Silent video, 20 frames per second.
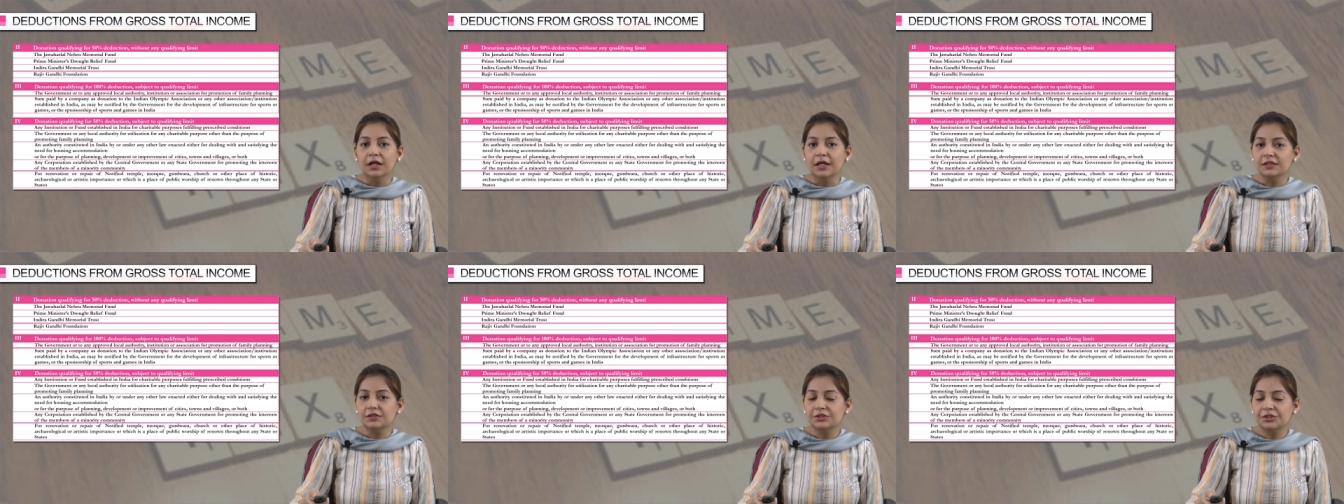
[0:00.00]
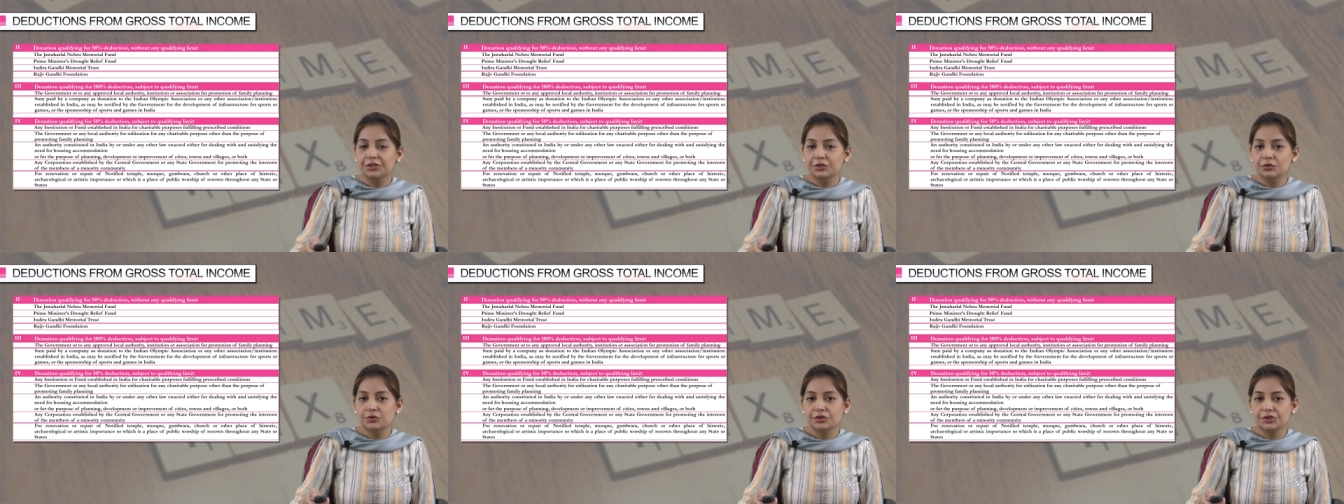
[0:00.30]

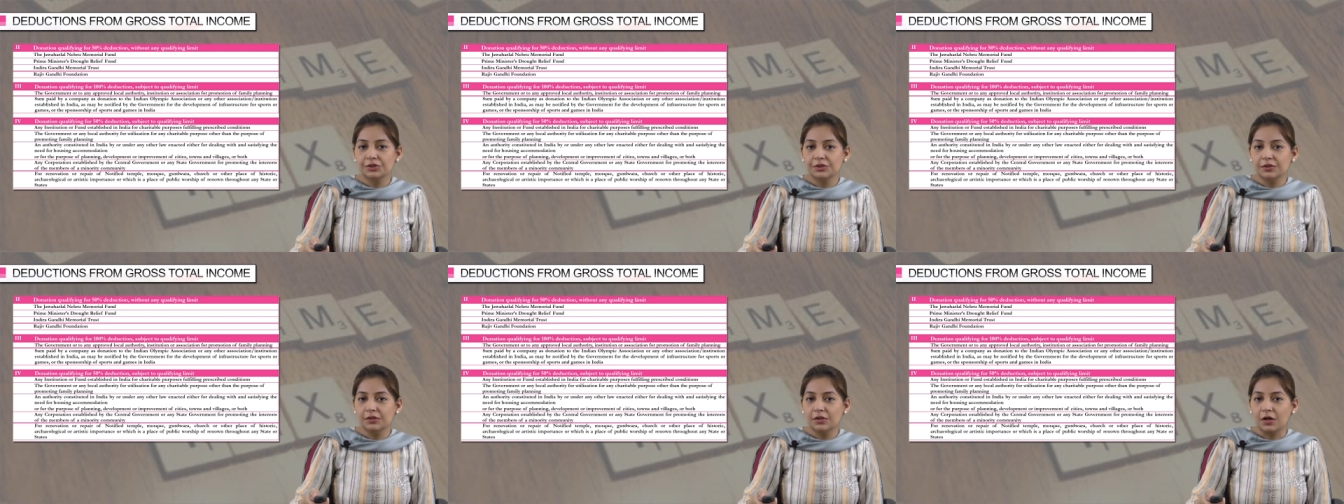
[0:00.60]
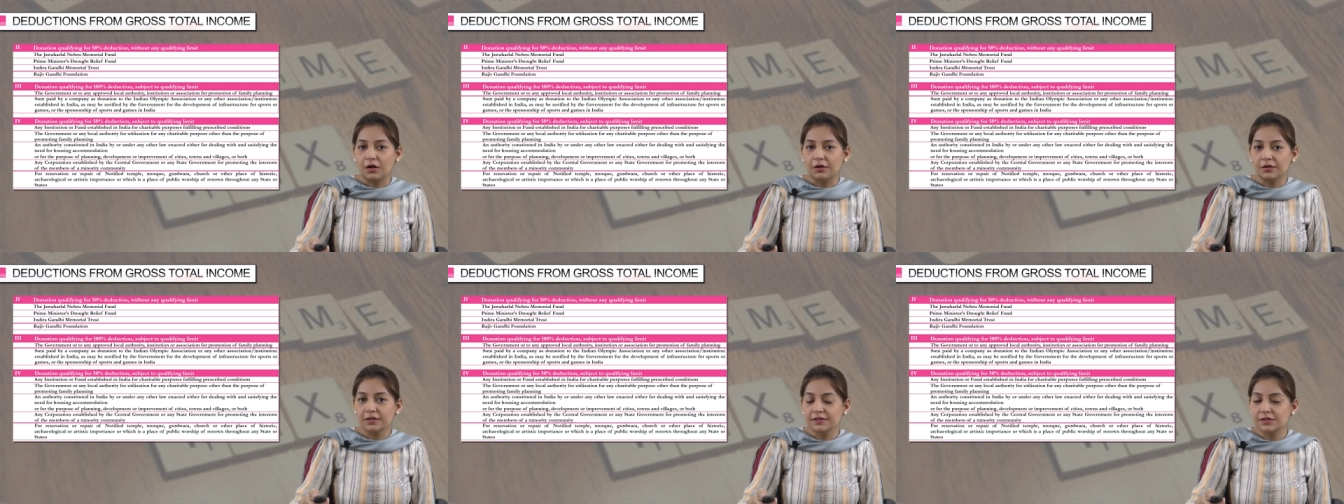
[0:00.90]

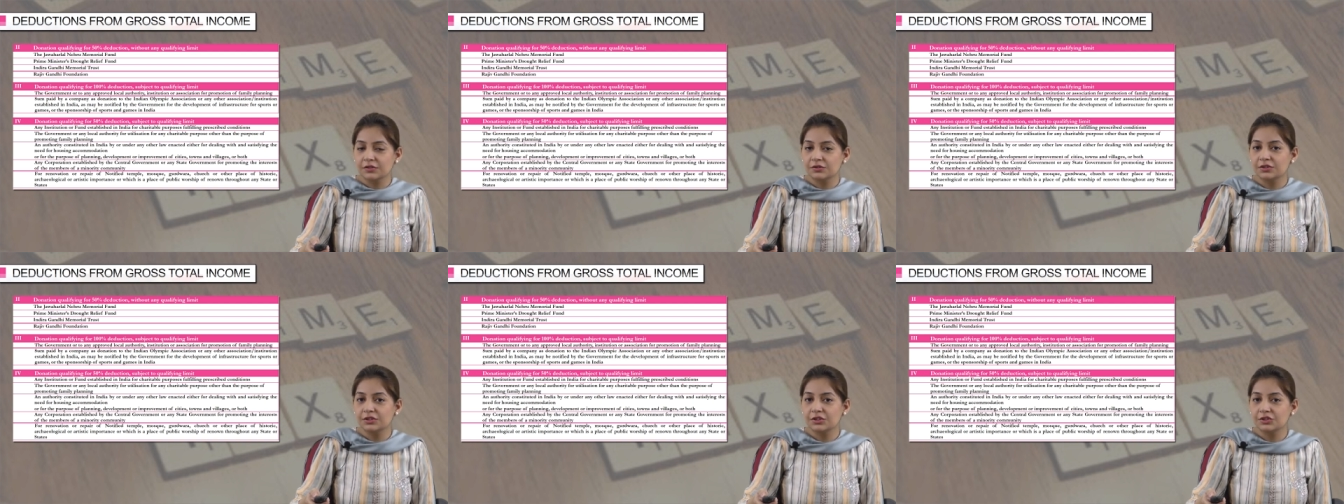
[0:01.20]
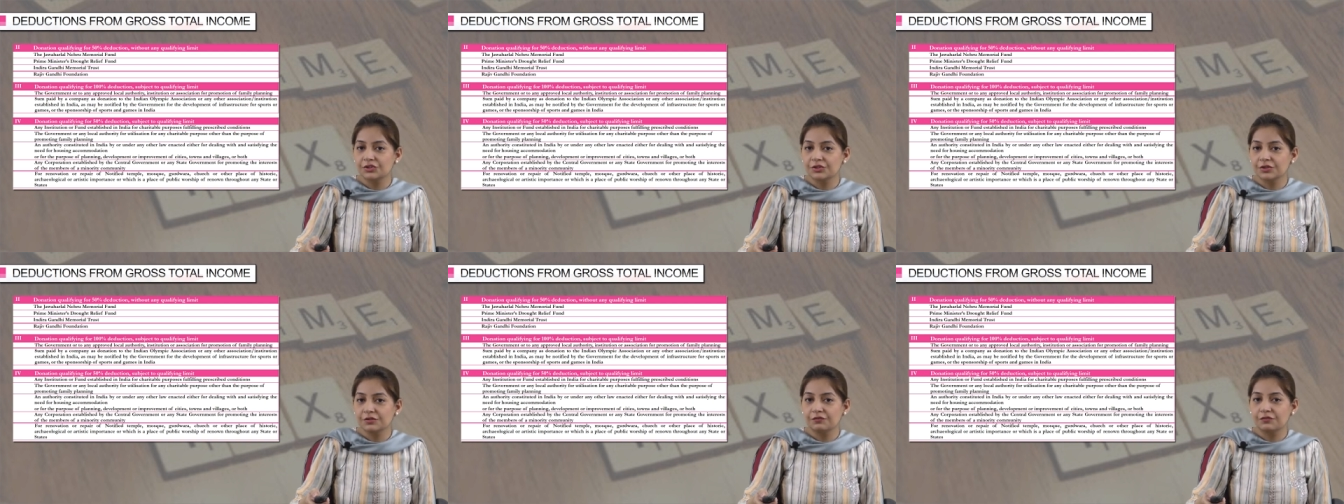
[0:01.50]
institution or
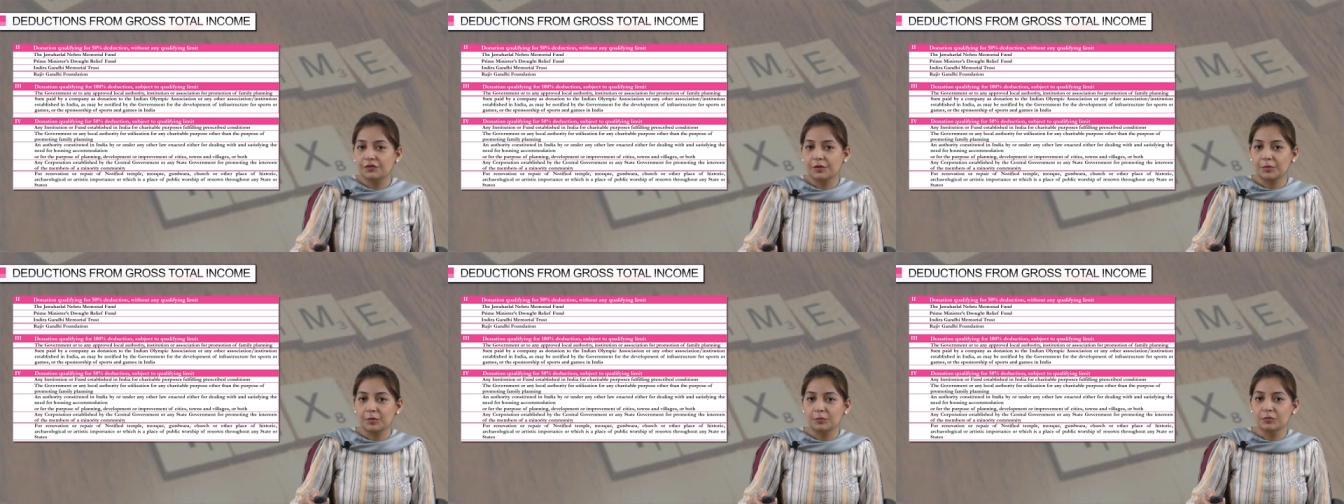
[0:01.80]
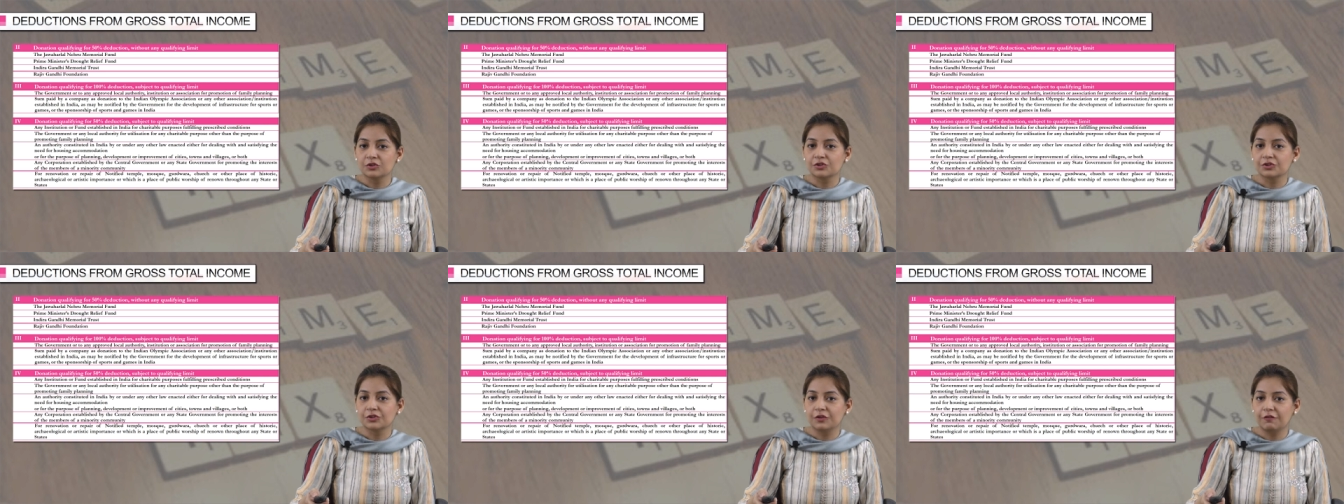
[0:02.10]
association for
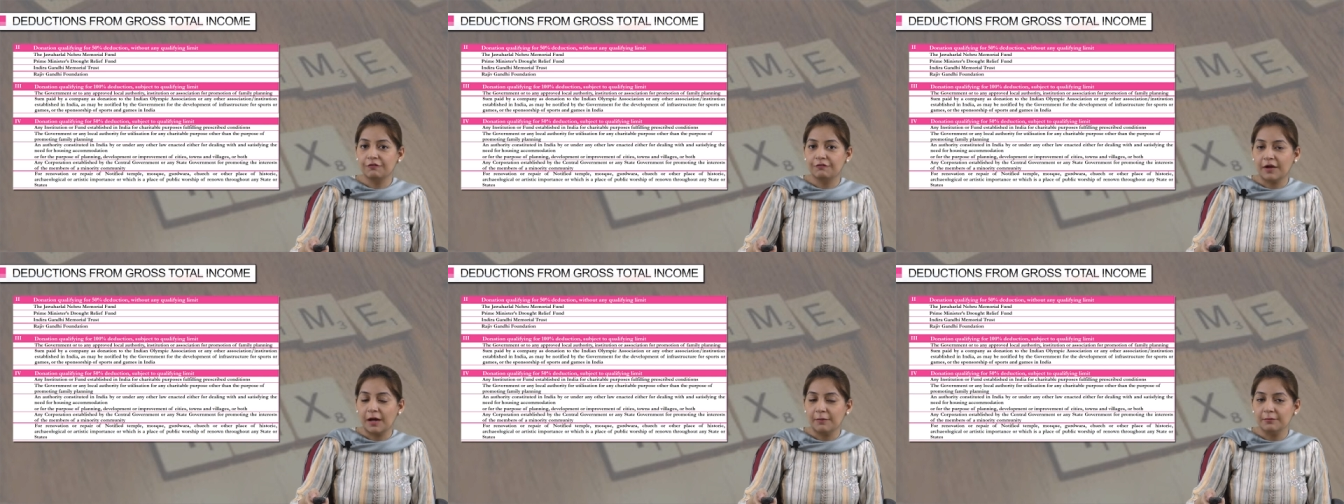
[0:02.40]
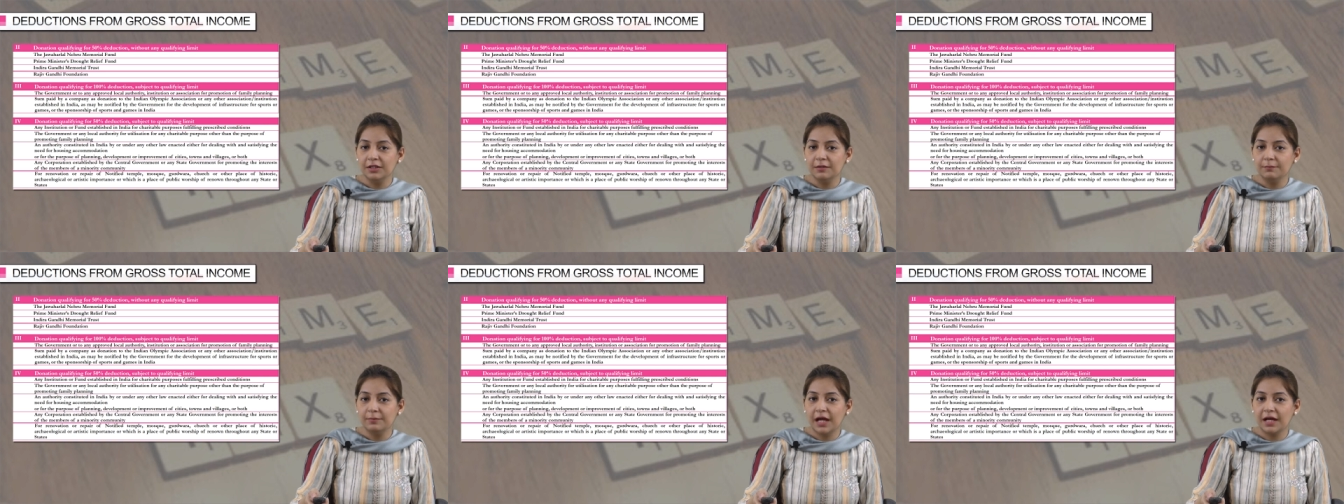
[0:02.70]
promotion of
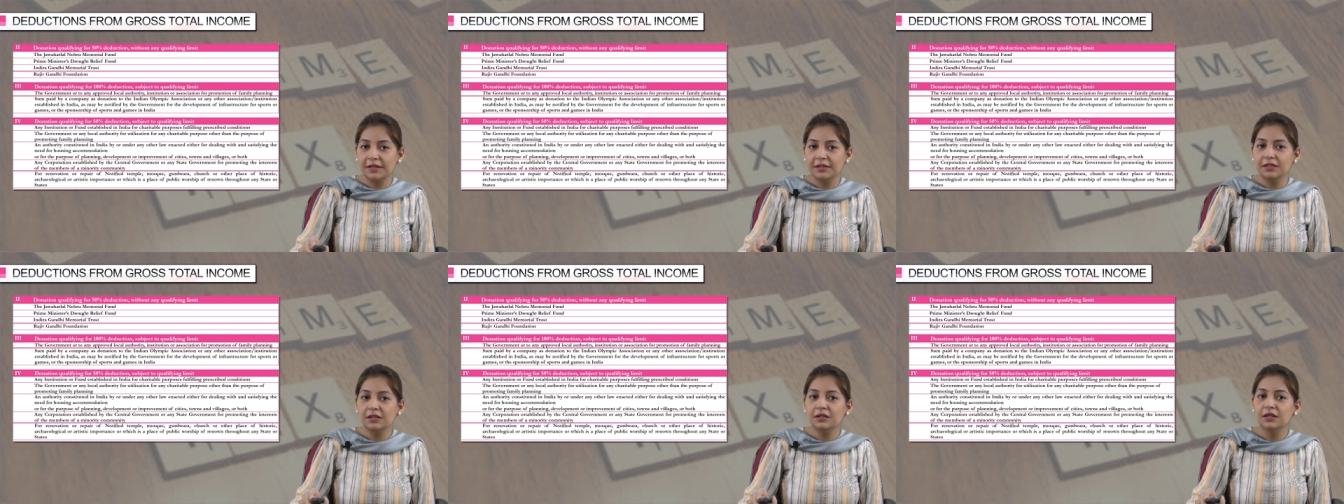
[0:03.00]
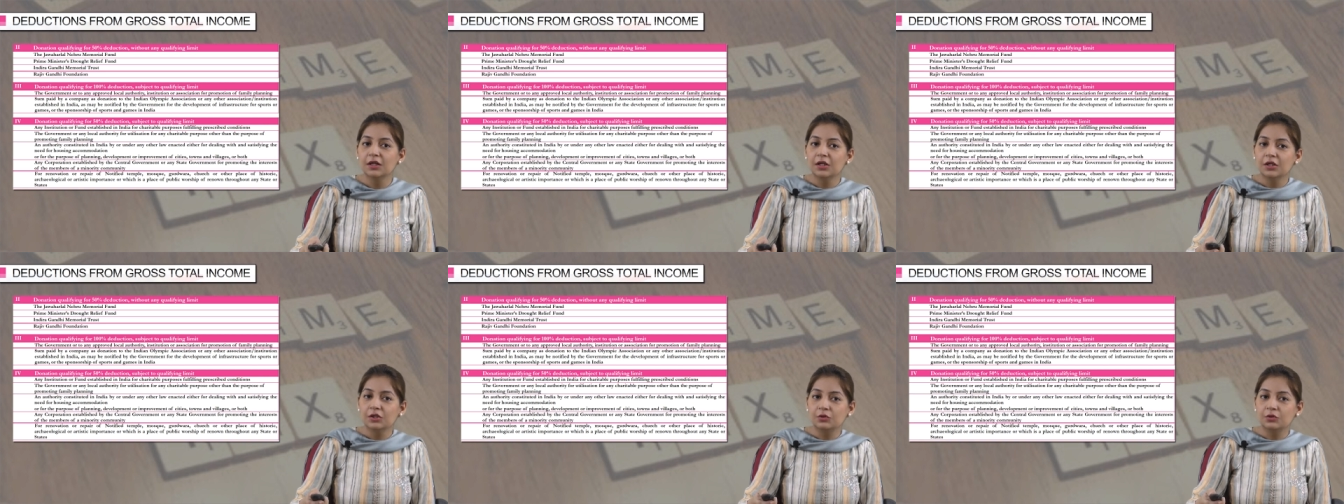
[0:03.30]
family planning,